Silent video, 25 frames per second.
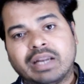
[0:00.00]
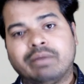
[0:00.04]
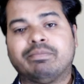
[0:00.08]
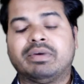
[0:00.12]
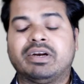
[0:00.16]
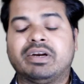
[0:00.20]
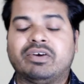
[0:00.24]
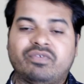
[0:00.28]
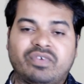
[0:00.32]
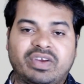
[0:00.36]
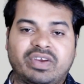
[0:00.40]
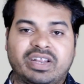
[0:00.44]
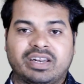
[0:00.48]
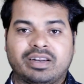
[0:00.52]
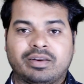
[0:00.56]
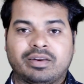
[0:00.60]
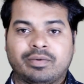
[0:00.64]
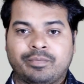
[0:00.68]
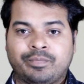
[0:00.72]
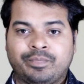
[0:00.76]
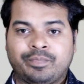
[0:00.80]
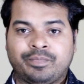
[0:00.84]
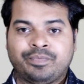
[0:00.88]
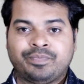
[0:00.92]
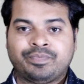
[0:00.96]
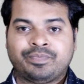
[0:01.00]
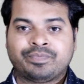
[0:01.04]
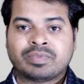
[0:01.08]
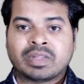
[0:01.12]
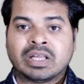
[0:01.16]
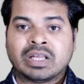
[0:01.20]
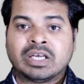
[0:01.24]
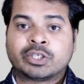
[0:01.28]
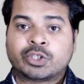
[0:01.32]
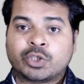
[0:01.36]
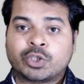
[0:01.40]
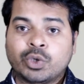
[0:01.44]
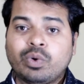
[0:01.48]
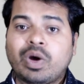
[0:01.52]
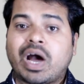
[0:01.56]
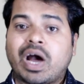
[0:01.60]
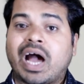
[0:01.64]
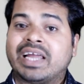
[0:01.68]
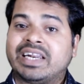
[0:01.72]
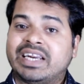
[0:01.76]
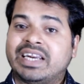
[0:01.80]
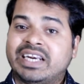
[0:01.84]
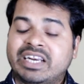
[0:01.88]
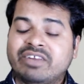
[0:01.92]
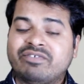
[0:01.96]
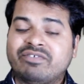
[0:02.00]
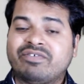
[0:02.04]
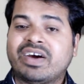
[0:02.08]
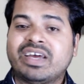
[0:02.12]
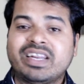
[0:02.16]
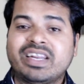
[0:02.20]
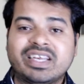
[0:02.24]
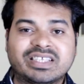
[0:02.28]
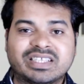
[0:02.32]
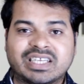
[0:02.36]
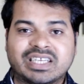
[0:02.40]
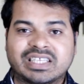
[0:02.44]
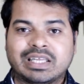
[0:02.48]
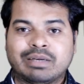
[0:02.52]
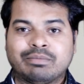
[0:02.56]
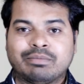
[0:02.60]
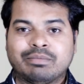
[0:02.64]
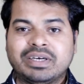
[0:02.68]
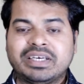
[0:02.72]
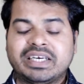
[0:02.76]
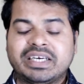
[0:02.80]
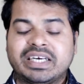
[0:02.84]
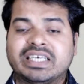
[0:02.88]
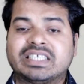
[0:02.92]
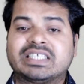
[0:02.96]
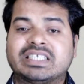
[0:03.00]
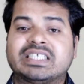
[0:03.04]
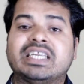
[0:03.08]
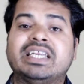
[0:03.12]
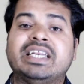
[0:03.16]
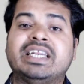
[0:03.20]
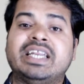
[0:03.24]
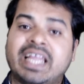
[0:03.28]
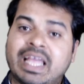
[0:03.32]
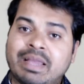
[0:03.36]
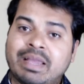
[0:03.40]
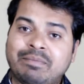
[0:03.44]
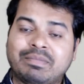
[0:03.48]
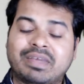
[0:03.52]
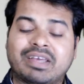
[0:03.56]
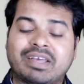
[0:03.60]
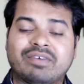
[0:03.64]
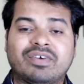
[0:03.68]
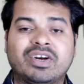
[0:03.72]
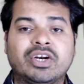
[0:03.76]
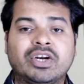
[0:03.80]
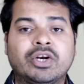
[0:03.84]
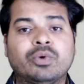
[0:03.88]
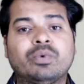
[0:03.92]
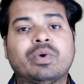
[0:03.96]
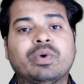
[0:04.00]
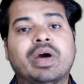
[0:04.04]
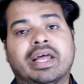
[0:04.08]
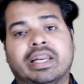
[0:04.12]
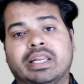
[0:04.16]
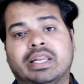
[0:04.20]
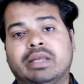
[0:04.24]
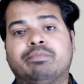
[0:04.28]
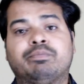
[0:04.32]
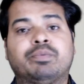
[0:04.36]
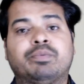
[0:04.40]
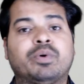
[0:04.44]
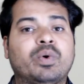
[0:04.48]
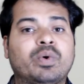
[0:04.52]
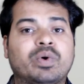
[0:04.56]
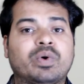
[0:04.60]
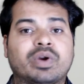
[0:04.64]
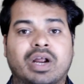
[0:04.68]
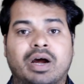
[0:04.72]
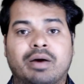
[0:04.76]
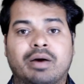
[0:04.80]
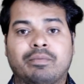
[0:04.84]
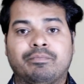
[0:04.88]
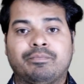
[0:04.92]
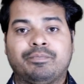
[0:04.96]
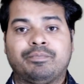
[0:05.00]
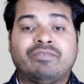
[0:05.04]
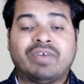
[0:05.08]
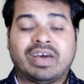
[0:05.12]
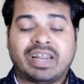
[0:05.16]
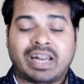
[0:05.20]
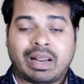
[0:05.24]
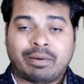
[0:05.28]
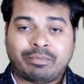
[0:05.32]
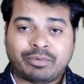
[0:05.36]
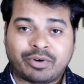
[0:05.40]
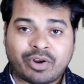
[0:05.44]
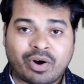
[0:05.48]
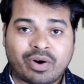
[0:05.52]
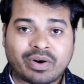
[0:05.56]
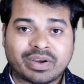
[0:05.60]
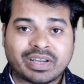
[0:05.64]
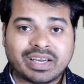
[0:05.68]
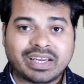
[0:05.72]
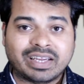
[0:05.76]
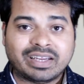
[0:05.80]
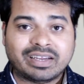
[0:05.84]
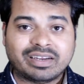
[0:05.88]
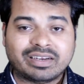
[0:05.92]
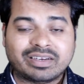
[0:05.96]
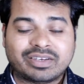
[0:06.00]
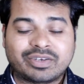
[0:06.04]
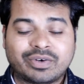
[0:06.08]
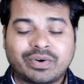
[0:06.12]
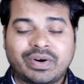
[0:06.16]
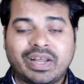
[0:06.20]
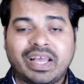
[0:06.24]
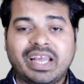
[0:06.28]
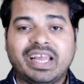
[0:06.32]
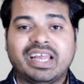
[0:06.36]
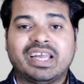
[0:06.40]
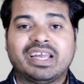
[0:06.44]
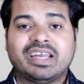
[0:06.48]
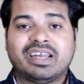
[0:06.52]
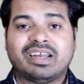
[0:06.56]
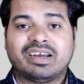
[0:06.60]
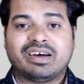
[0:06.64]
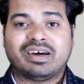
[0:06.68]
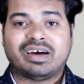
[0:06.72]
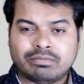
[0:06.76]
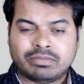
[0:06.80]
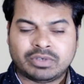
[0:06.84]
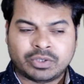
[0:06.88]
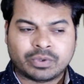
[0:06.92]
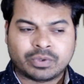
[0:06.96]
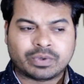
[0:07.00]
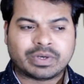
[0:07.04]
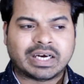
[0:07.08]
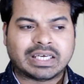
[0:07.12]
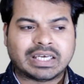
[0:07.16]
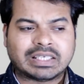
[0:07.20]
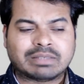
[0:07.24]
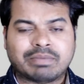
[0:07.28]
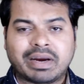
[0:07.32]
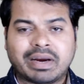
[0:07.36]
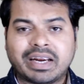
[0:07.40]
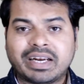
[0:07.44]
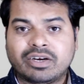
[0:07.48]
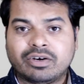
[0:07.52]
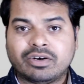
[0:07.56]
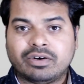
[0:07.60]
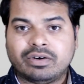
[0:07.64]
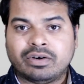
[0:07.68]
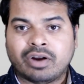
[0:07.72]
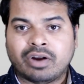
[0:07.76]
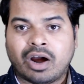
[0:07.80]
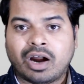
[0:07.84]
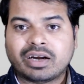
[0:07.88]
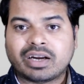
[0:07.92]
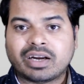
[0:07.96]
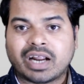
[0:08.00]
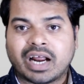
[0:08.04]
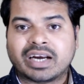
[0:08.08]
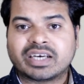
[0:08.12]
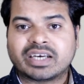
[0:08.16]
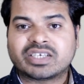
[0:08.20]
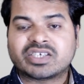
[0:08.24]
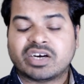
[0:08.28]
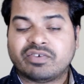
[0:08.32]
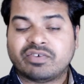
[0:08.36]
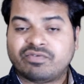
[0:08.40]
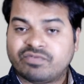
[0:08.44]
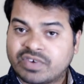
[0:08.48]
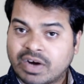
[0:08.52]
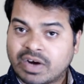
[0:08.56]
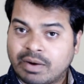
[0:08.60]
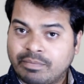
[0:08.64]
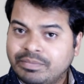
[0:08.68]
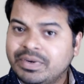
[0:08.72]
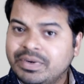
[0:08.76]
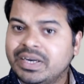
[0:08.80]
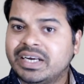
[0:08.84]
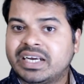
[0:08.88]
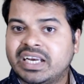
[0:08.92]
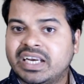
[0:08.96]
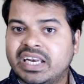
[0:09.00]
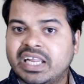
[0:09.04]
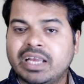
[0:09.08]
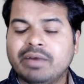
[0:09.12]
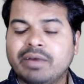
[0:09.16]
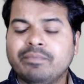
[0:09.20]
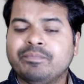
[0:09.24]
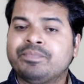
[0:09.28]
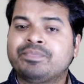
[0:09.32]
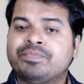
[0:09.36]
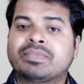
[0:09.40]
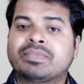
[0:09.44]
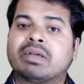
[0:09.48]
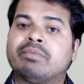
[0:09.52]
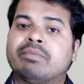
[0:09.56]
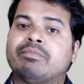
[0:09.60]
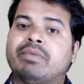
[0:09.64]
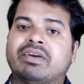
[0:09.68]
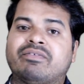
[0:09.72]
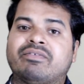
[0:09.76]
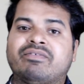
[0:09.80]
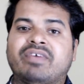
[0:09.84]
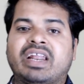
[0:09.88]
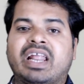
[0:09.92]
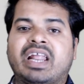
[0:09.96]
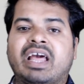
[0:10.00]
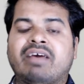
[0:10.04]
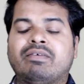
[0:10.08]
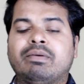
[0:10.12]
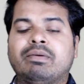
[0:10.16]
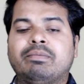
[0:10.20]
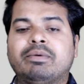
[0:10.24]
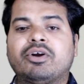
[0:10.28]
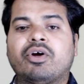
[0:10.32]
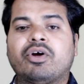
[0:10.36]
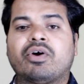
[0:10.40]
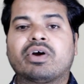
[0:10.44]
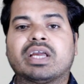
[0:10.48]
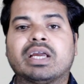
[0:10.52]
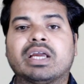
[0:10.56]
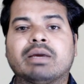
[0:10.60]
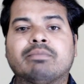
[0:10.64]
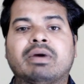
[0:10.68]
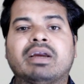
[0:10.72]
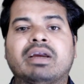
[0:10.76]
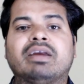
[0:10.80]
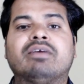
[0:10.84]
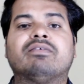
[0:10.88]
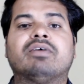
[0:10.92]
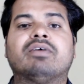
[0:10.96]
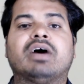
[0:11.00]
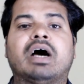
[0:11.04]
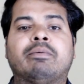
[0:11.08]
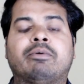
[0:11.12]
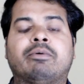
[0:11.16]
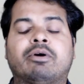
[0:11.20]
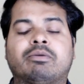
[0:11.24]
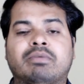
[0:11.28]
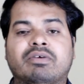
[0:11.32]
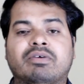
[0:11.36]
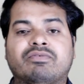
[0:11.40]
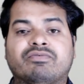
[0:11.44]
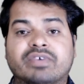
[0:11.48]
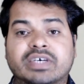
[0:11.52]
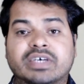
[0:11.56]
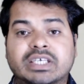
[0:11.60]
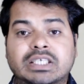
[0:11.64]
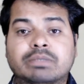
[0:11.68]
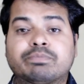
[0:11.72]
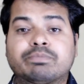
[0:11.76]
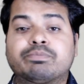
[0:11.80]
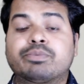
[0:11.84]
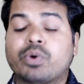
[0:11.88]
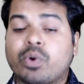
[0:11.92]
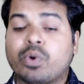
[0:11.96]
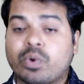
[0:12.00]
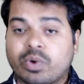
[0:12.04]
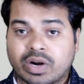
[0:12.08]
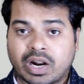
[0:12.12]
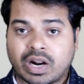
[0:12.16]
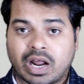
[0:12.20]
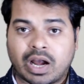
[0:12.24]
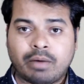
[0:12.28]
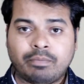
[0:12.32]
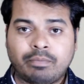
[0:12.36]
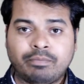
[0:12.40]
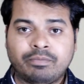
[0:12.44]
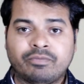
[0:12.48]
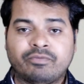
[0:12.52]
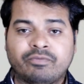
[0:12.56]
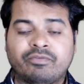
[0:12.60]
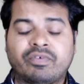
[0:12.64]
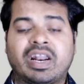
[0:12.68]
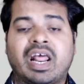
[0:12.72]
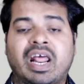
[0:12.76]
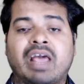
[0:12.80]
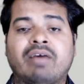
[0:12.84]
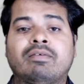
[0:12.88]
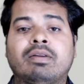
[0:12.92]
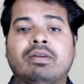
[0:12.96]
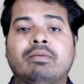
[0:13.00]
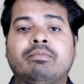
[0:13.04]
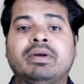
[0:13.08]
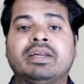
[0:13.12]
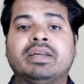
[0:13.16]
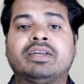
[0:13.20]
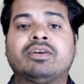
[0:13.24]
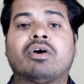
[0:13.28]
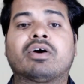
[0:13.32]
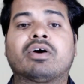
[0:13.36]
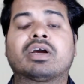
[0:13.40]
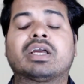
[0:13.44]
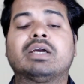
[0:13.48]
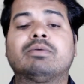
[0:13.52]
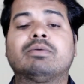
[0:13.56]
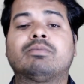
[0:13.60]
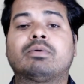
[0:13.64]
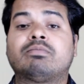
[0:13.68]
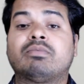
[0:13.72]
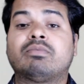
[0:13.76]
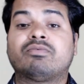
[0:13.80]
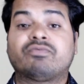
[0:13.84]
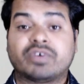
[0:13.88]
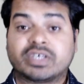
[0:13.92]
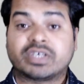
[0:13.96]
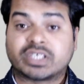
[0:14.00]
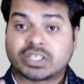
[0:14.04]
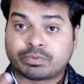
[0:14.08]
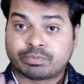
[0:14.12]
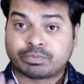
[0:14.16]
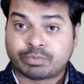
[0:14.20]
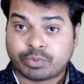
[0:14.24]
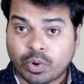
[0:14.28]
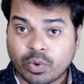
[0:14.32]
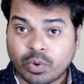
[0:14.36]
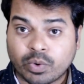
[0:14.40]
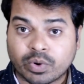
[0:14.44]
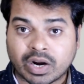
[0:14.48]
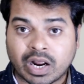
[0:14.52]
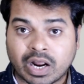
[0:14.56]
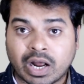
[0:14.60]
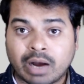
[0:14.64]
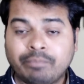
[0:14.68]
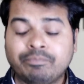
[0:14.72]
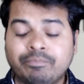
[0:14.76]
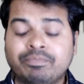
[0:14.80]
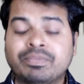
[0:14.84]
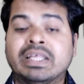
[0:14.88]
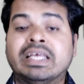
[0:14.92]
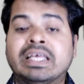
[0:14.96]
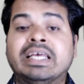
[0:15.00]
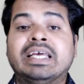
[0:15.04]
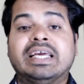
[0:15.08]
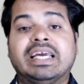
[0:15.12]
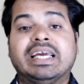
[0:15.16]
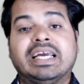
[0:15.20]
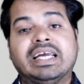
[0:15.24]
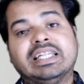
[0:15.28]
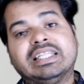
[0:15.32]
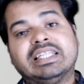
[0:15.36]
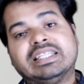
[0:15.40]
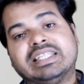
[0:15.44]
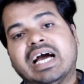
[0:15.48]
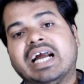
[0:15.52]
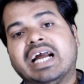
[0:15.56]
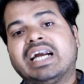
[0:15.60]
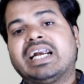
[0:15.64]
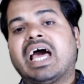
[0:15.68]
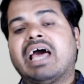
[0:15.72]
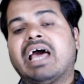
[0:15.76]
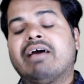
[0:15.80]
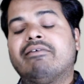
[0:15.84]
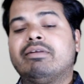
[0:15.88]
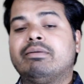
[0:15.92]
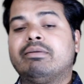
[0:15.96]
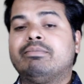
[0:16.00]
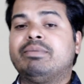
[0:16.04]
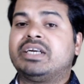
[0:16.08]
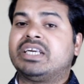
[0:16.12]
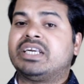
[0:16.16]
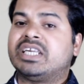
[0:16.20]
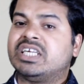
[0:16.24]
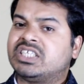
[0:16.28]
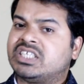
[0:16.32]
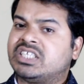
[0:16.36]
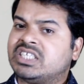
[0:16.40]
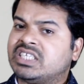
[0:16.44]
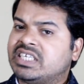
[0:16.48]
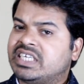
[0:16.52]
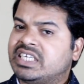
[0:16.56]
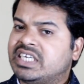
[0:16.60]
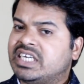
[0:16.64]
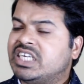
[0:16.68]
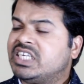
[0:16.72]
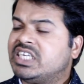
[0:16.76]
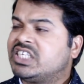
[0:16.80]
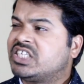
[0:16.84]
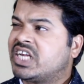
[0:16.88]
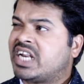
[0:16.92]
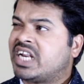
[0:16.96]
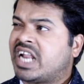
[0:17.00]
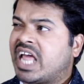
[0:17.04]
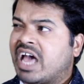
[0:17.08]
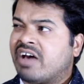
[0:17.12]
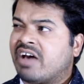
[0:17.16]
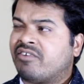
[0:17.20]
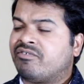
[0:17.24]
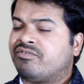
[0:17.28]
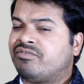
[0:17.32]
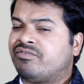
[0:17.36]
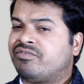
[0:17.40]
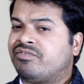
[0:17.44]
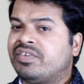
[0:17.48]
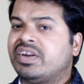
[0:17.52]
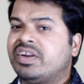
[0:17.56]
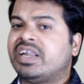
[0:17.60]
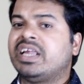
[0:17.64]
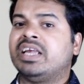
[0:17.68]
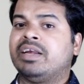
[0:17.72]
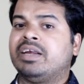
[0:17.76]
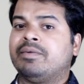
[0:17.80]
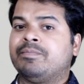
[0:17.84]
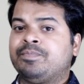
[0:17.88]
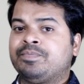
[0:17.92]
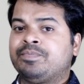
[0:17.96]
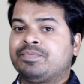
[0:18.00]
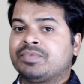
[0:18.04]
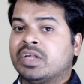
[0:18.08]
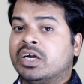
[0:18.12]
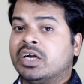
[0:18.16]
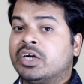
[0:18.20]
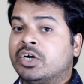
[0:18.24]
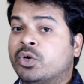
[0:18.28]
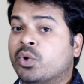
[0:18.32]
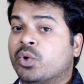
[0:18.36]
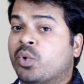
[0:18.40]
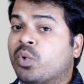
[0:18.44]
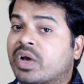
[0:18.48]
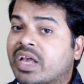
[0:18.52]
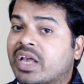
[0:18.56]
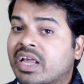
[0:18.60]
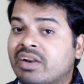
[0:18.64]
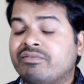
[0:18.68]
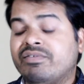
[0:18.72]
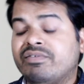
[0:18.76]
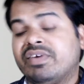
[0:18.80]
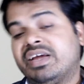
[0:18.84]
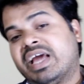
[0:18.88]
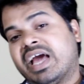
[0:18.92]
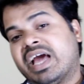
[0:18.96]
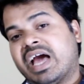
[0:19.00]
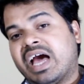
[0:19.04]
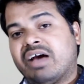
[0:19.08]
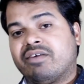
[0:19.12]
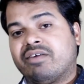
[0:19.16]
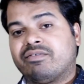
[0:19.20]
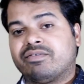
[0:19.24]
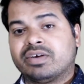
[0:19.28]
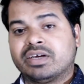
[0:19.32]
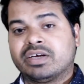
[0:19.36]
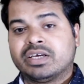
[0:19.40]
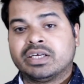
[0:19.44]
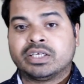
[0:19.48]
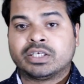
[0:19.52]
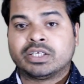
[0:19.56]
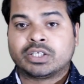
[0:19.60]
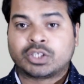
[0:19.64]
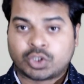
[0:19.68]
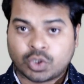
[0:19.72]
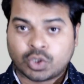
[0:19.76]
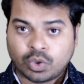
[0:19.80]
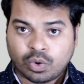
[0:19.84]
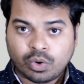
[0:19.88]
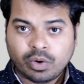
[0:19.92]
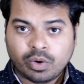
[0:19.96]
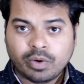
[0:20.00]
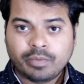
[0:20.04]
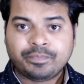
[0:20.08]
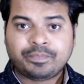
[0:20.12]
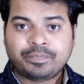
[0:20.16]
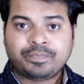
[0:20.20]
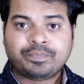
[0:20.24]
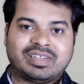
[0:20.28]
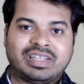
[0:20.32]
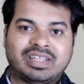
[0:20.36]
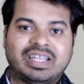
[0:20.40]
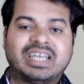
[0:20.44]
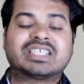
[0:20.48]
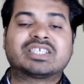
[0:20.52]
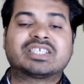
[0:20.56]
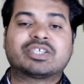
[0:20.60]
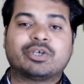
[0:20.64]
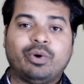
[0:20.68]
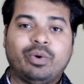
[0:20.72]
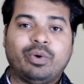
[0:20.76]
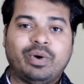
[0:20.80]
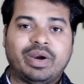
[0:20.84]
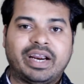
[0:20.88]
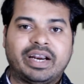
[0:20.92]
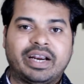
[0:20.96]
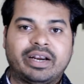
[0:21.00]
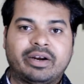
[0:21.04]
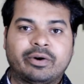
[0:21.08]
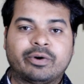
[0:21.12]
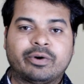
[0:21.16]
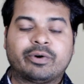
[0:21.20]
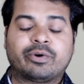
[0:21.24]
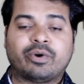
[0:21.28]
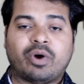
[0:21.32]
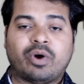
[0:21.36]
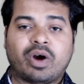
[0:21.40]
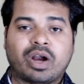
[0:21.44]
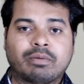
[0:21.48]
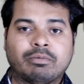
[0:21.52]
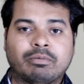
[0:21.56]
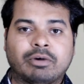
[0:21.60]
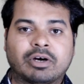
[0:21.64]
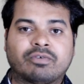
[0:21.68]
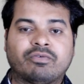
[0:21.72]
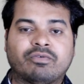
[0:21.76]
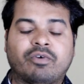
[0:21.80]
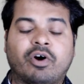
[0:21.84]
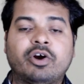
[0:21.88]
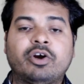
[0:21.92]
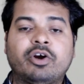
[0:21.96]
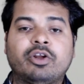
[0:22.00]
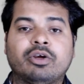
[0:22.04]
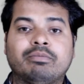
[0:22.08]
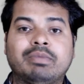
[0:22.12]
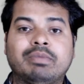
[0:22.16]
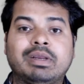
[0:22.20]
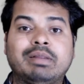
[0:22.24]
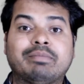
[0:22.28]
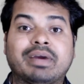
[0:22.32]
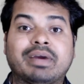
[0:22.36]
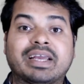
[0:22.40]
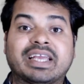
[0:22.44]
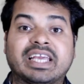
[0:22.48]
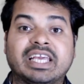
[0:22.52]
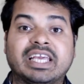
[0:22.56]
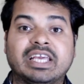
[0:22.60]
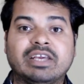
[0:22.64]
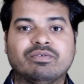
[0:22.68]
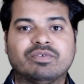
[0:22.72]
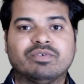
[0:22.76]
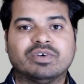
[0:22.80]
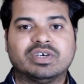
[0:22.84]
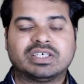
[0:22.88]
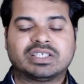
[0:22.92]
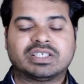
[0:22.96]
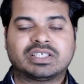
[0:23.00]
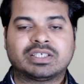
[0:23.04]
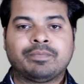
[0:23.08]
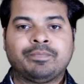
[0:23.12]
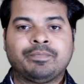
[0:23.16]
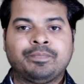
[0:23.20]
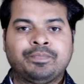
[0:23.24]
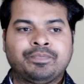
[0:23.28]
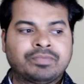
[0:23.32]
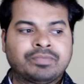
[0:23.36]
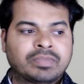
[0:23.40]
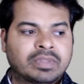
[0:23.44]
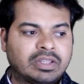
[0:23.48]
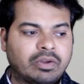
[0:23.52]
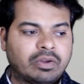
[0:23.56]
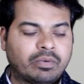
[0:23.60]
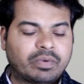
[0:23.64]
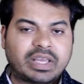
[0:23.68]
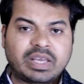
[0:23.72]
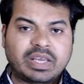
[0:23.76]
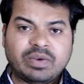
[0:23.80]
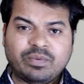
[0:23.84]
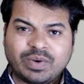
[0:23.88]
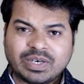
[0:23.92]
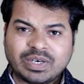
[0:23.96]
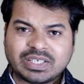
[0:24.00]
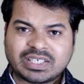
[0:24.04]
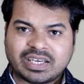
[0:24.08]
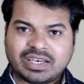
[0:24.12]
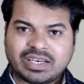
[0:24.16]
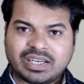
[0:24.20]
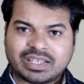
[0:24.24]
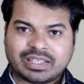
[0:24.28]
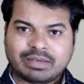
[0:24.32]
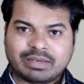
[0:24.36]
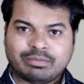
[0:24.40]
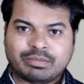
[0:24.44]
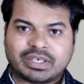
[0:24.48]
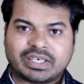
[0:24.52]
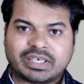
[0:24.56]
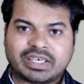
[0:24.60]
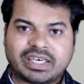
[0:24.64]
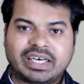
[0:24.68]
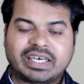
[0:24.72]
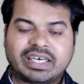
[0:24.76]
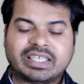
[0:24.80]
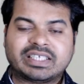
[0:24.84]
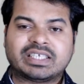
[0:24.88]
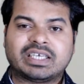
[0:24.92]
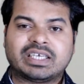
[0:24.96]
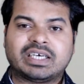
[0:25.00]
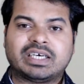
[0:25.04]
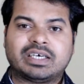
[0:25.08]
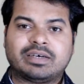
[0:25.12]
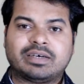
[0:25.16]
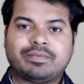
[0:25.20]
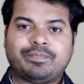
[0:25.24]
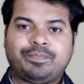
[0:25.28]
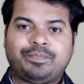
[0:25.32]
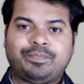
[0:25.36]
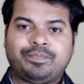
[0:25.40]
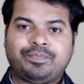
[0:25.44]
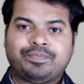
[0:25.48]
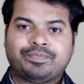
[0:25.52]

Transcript: in between so identifier is nothing but it is a name given to any program when i'm talking today you guys might not understand completely but when I will be talking my about my first program when I will be talking about my first program in that I will be teaching each and every token we have so let's go ahead to talk about what do you mean by keywords now keywords are nothing but it is a